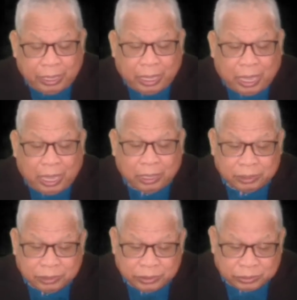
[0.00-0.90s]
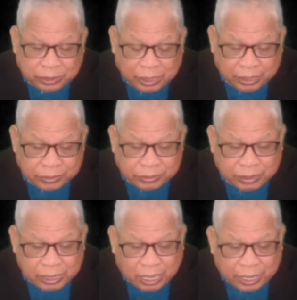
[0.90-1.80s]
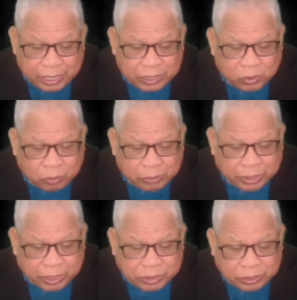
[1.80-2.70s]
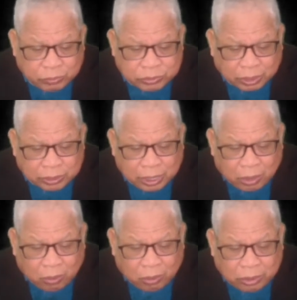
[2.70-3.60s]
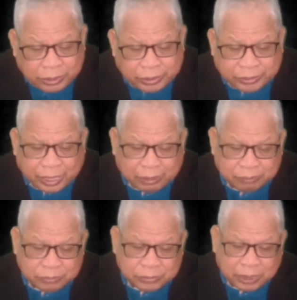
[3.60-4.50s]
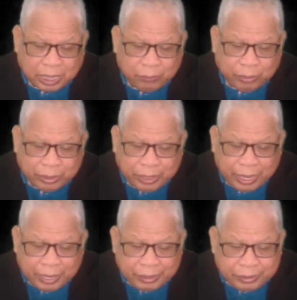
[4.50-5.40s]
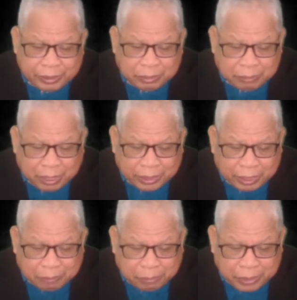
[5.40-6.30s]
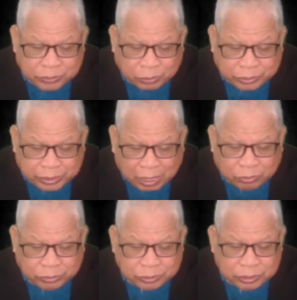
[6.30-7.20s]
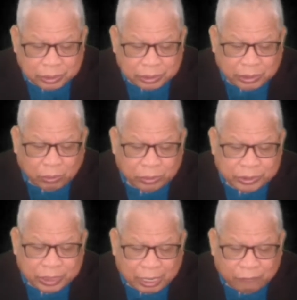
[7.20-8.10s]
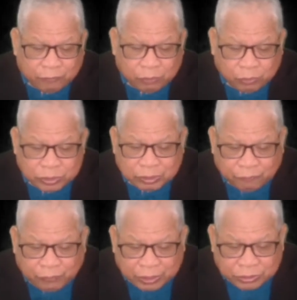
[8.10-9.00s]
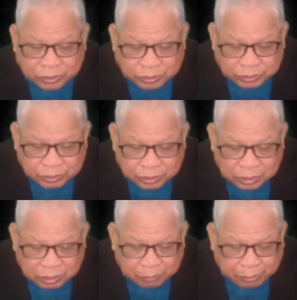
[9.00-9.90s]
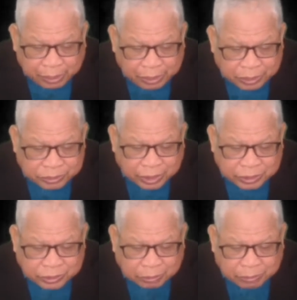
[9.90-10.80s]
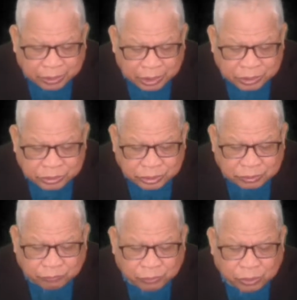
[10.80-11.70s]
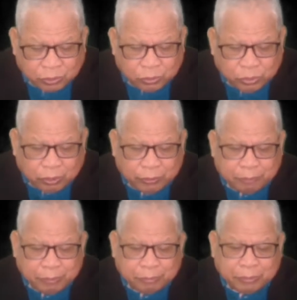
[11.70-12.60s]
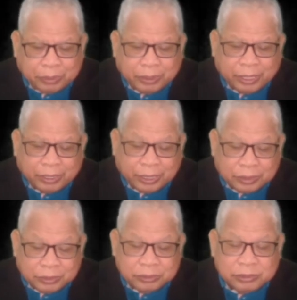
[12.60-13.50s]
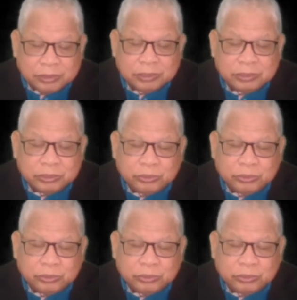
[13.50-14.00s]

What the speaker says: And they are, these elites, they are in communication with Allah all the time. And when they enter a marketplace or town, they always have with affection, prayers and supplication for the good of the people therein.